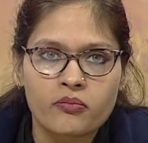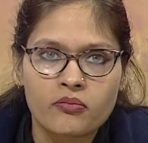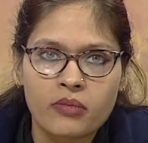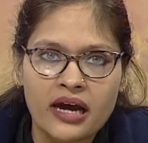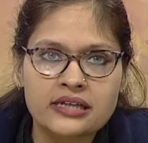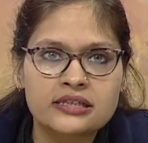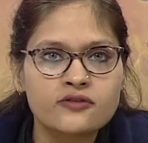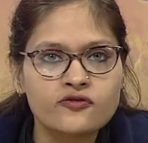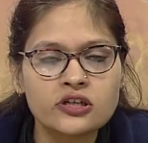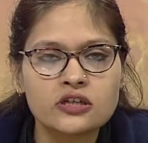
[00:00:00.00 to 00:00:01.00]
by
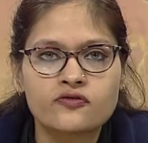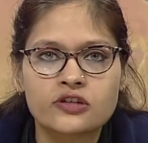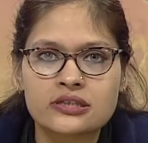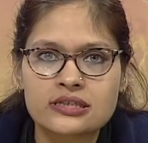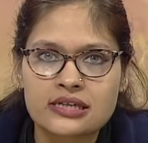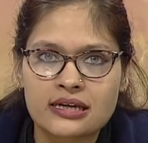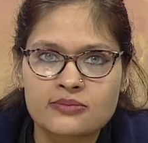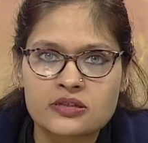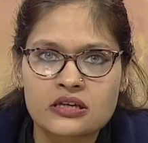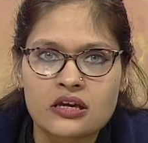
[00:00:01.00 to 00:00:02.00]
different
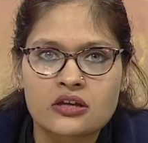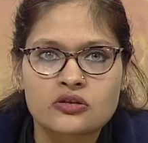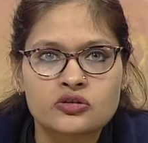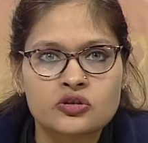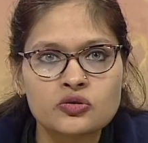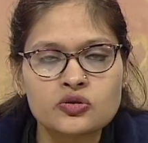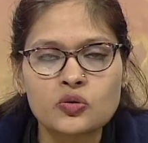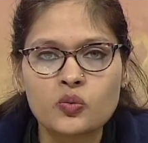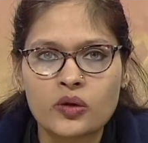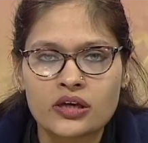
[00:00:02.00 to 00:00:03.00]
steps, due to
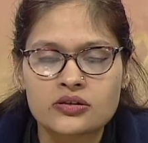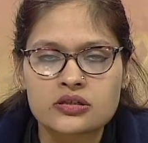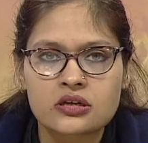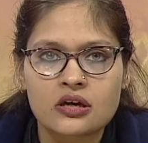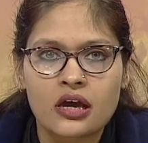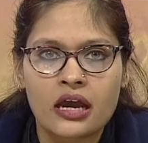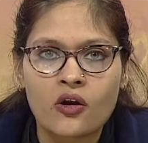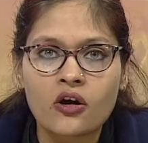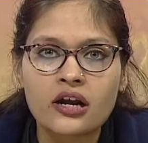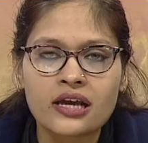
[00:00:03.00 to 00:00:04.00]
which an
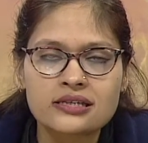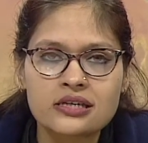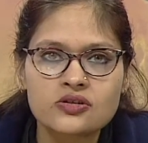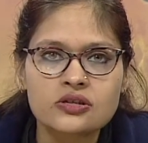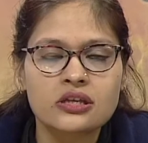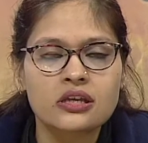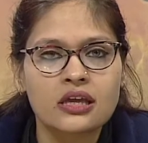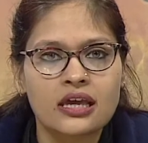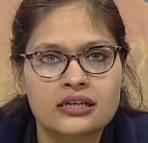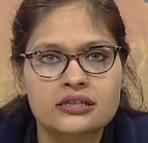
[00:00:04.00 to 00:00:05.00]
organization
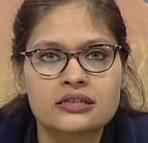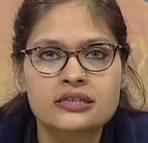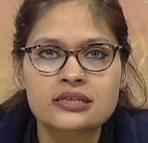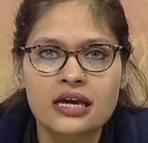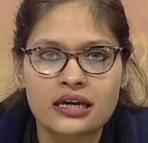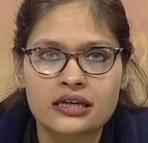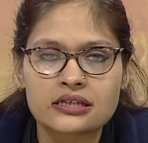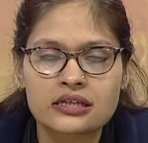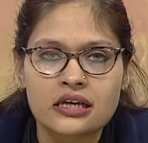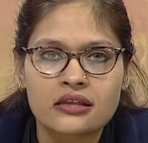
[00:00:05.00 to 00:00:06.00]
can decide
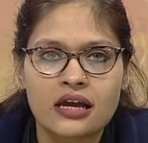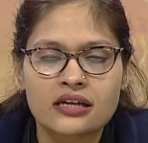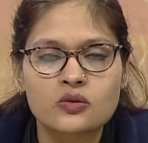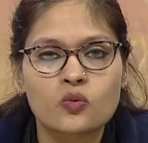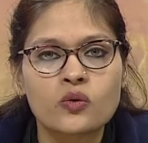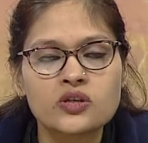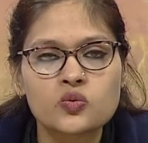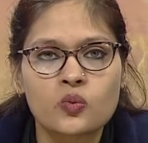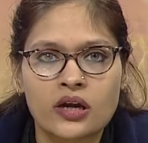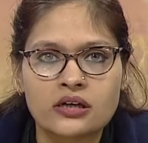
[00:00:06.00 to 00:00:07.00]
that which
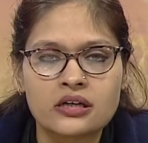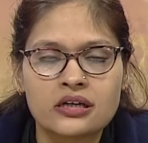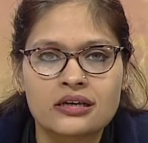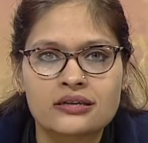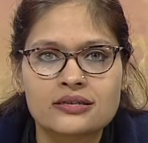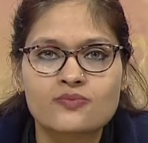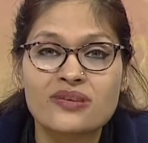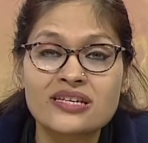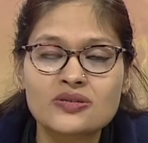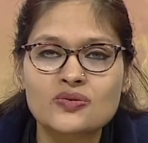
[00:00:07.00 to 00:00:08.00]
one is
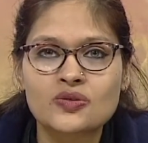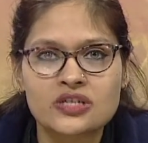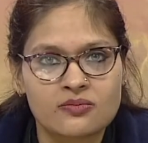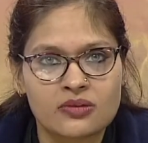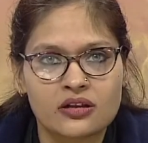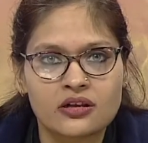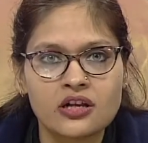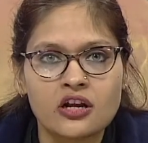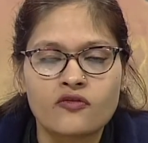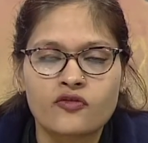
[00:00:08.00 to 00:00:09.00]
best suitable
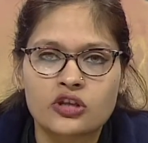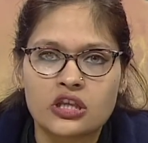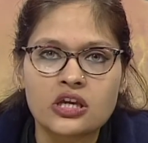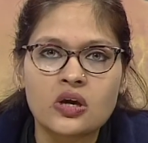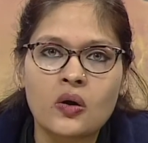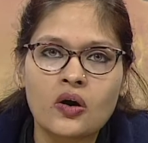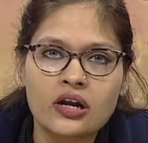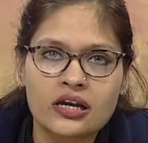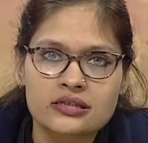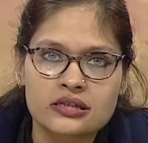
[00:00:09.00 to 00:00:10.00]
for the
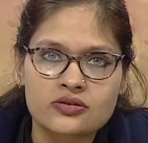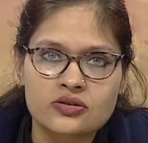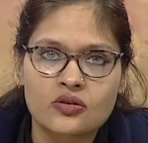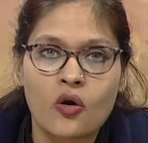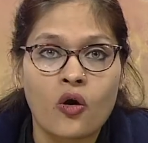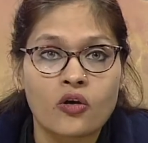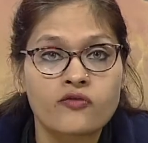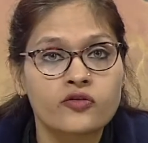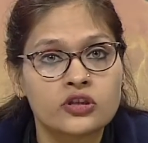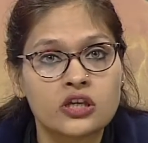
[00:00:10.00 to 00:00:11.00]
organization or
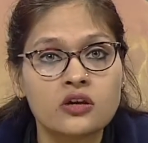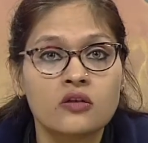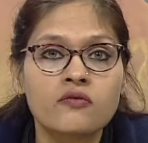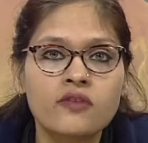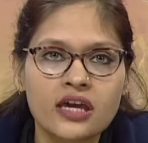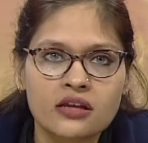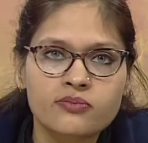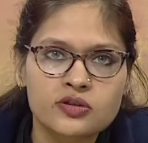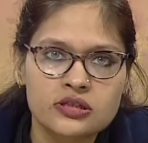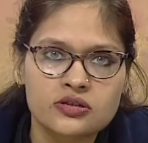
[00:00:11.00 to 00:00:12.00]
for the vacant
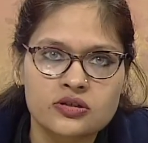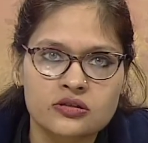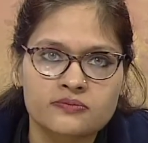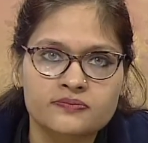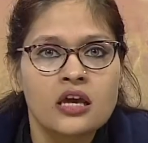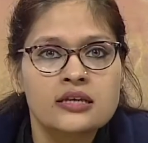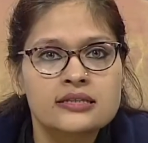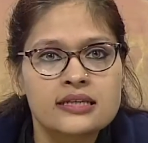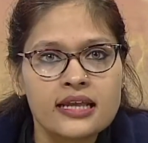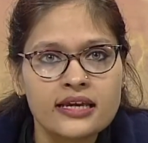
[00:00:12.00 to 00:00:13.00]
position.
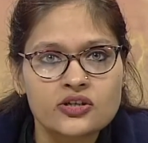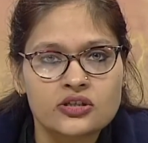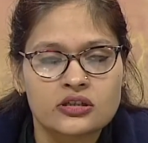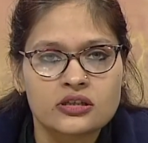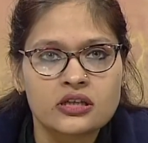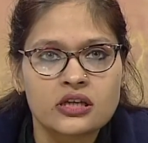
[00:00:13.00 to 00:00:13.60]
Selection